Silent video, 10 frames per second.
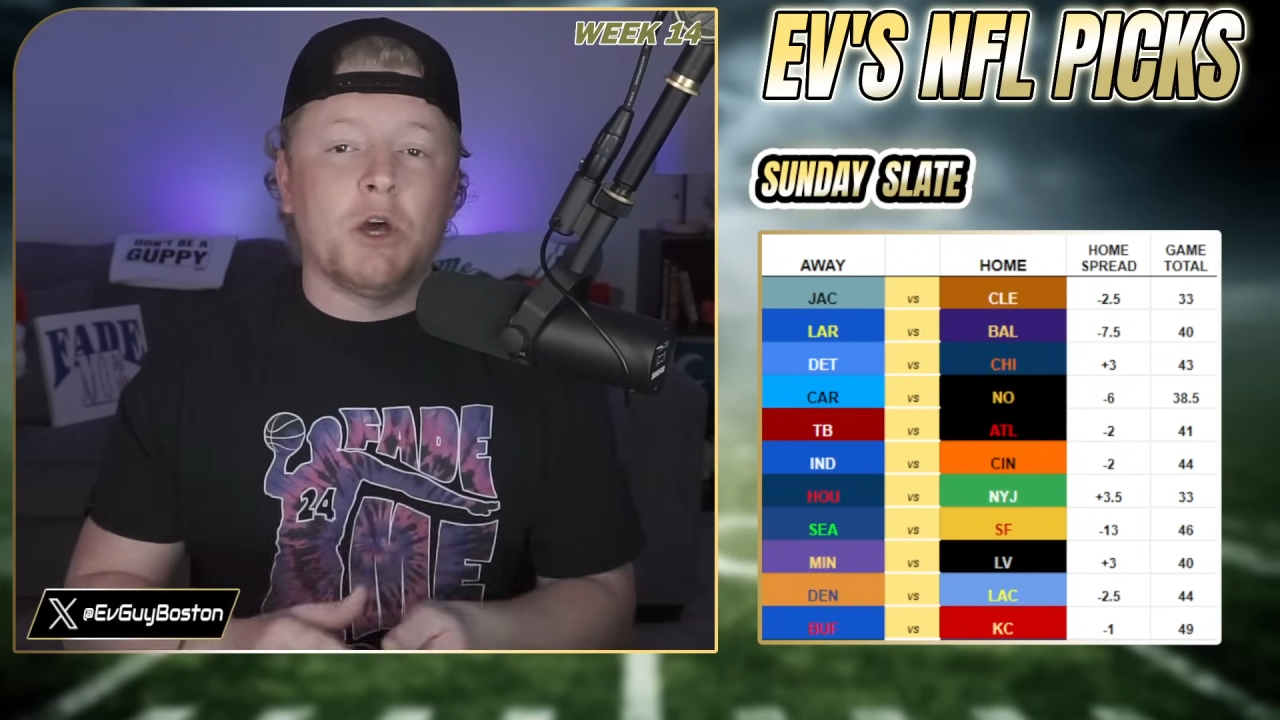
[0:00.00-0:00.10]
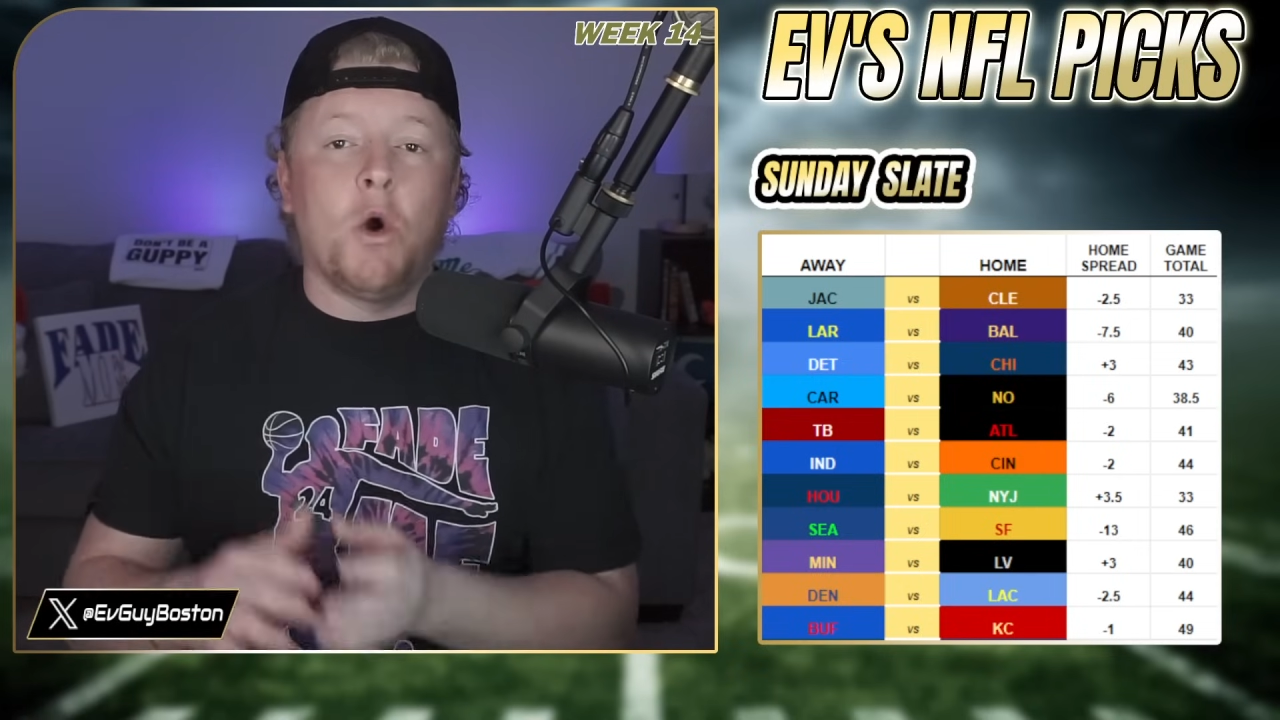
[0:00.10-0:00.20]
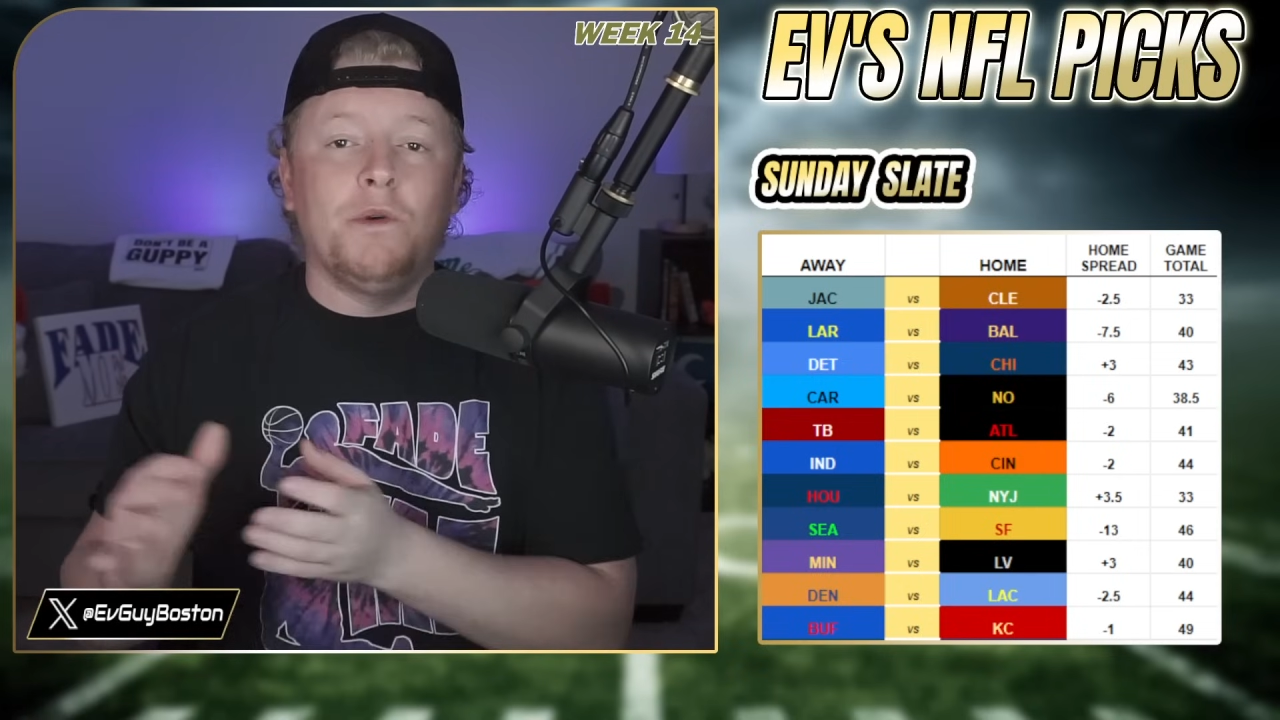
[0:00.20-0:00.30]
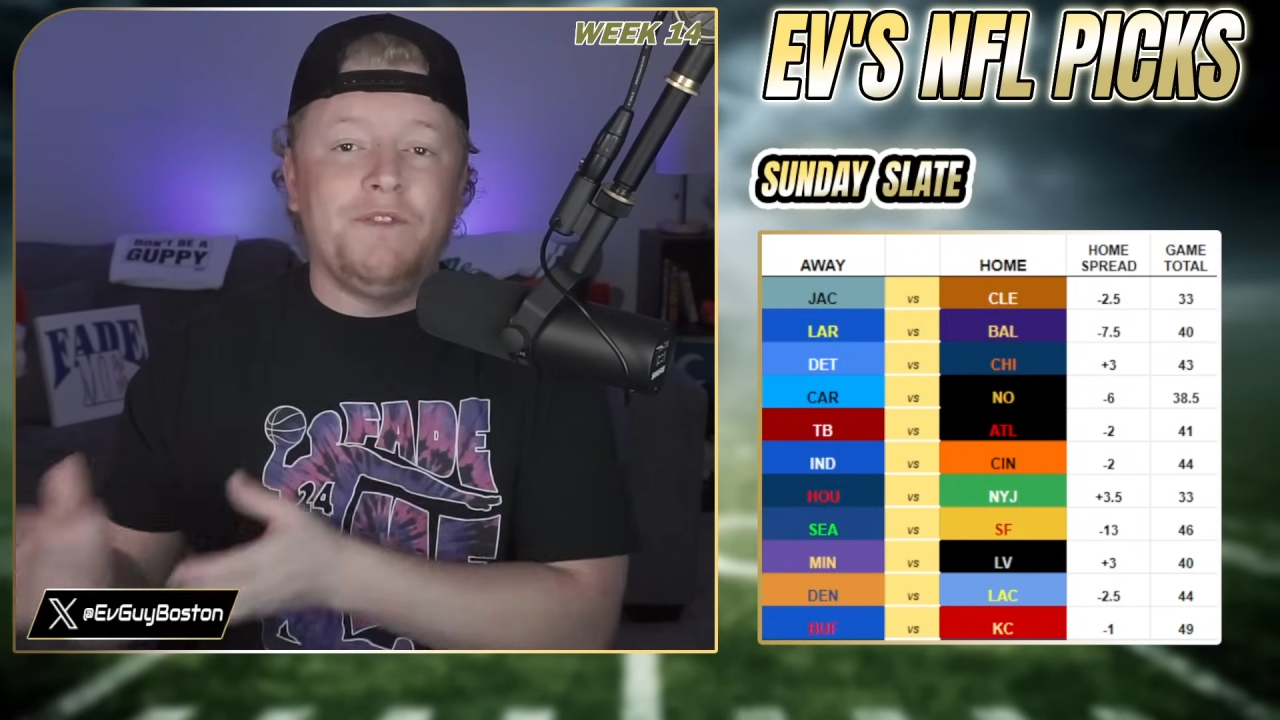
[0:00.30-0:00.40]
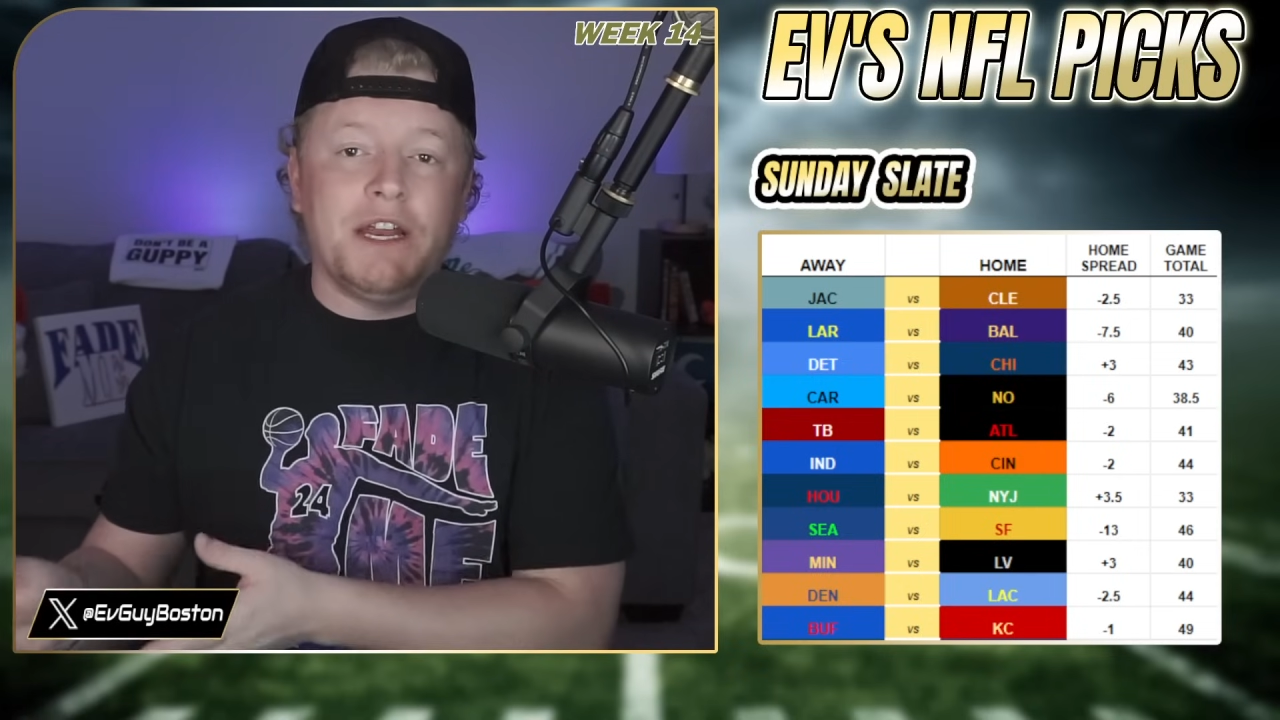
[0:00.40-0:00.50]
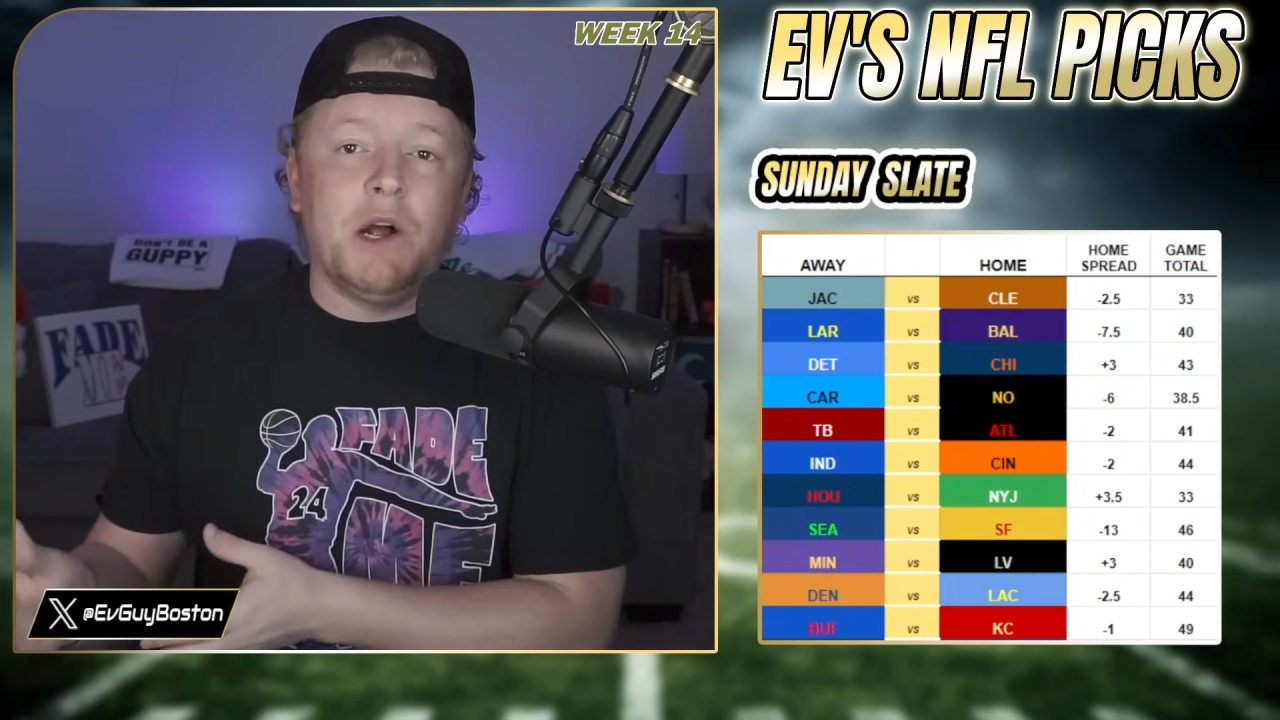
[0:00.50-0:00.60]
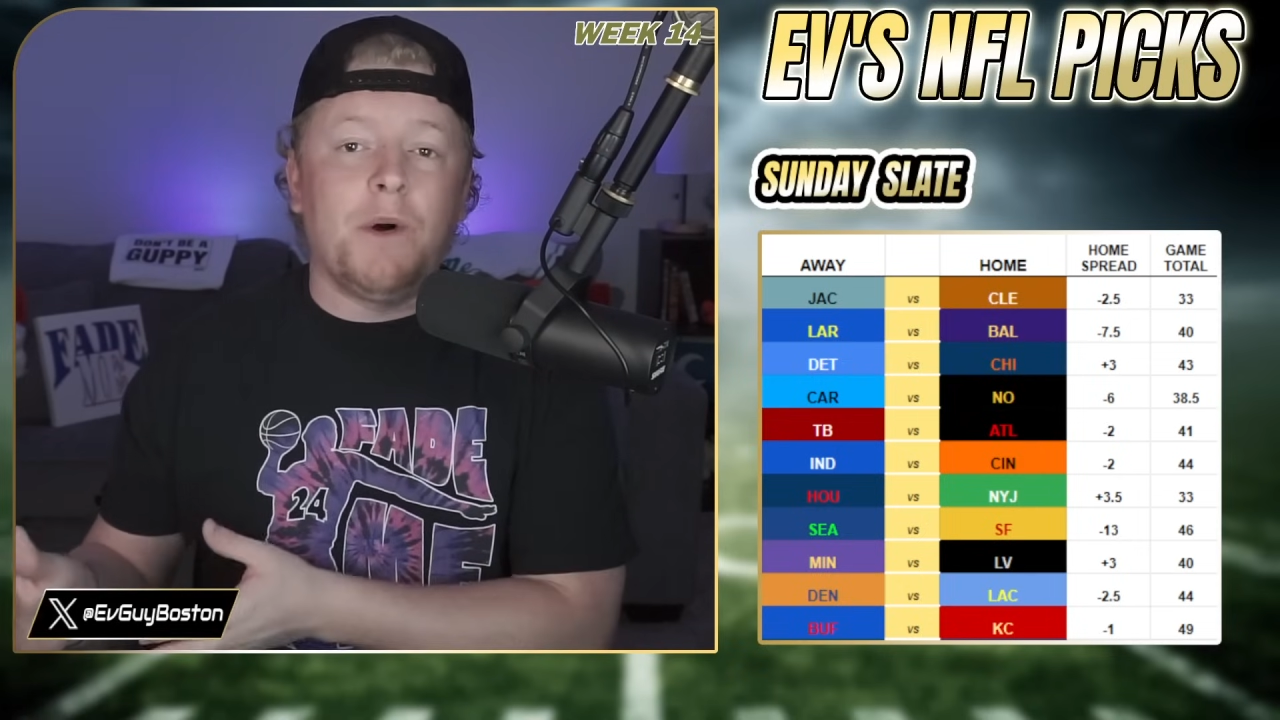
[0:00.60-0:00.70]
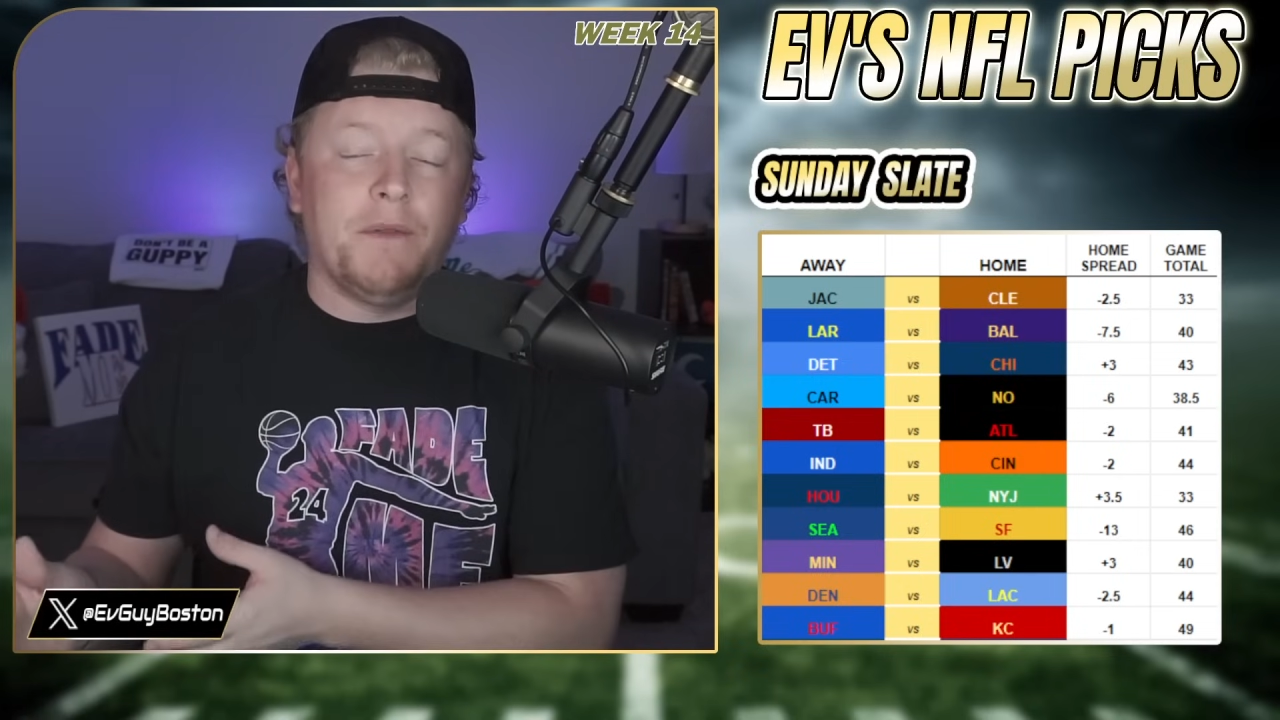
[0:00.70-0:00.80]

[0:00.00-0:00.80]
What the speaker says: own video